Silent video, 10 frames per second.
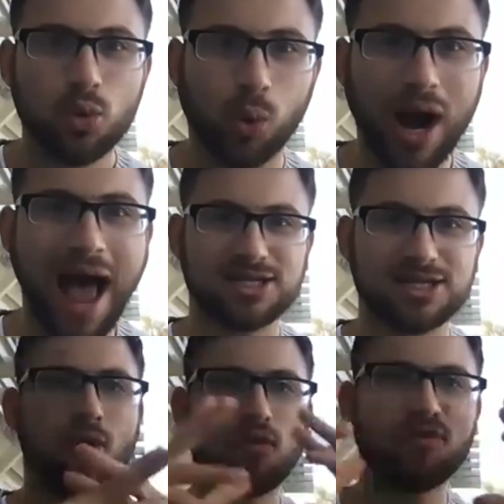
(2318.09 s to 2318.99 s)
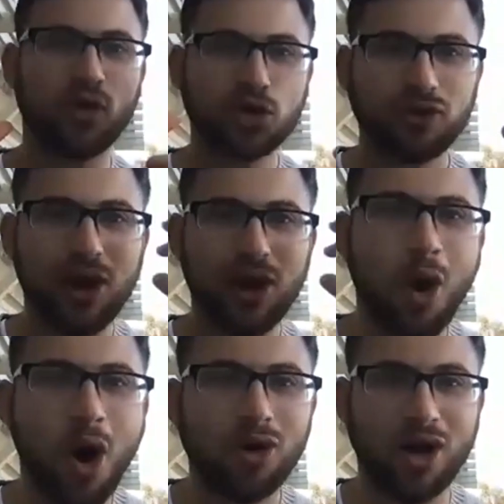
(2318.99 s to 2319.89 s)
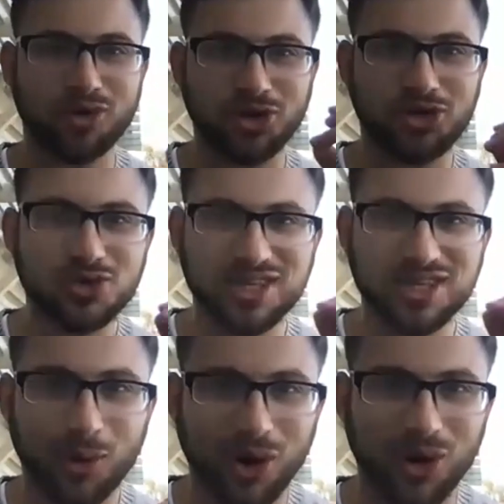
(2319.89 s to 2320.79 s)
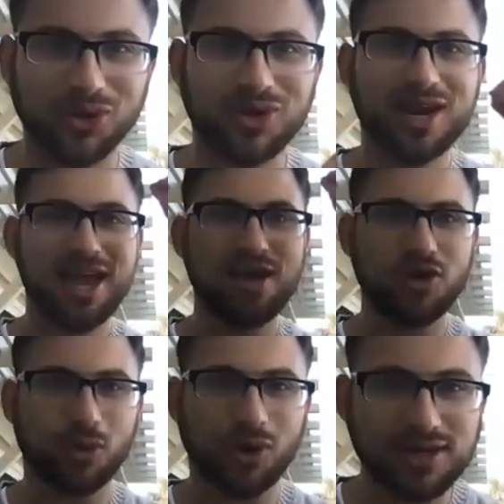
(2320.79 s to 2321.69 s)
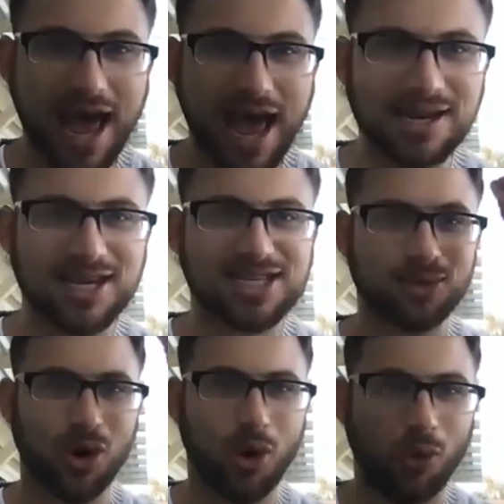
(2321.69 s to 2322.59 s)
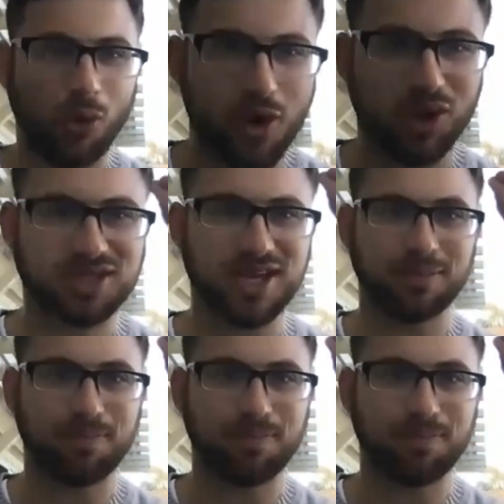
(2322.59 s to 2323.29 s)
Whereas virtually all other Jews in the world, if you were a Zionist, you were only focused on